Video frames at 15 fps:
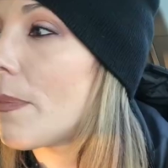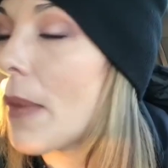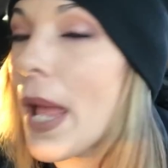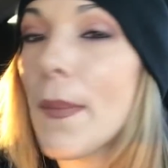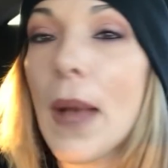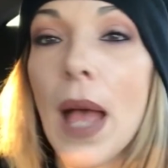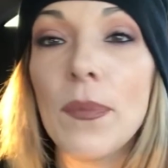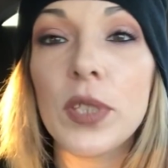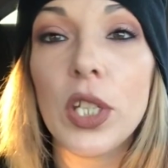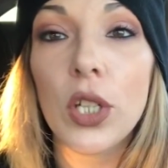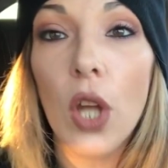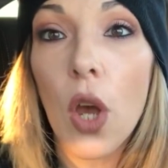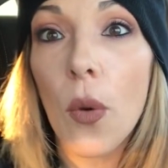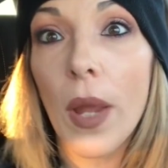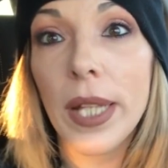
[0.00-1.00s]
My mom's
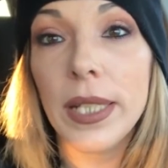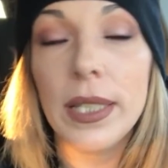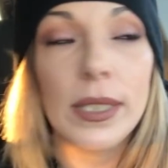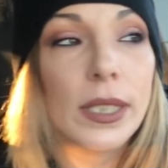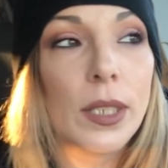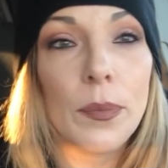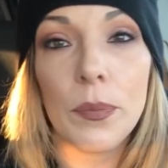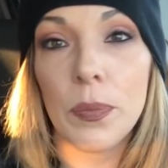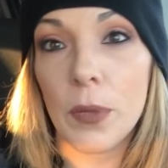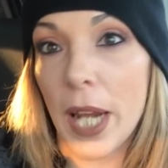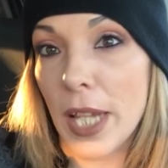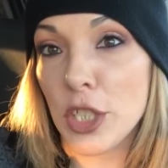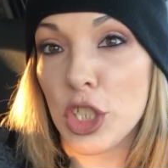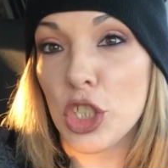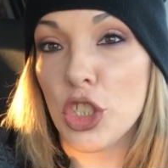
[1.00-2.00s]
like, oh, I need some
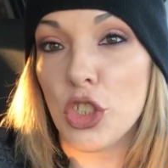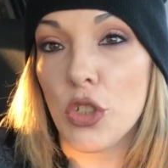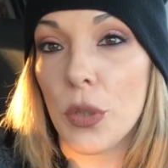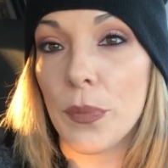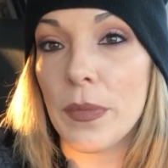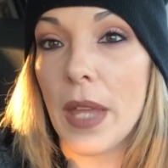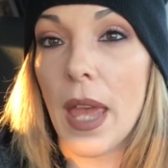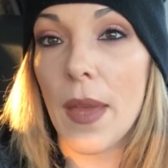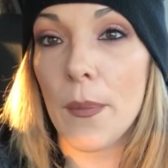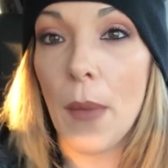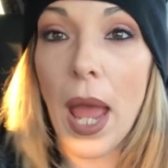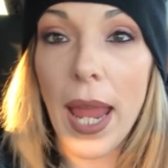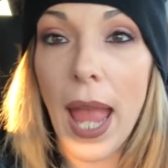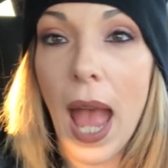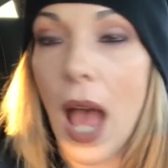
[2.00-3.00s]
branches trimmed at
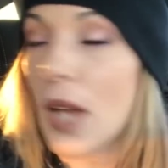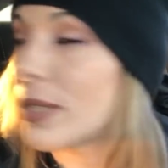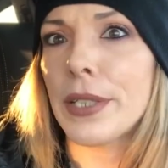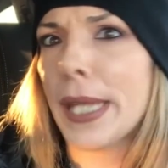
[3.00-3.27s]
my house.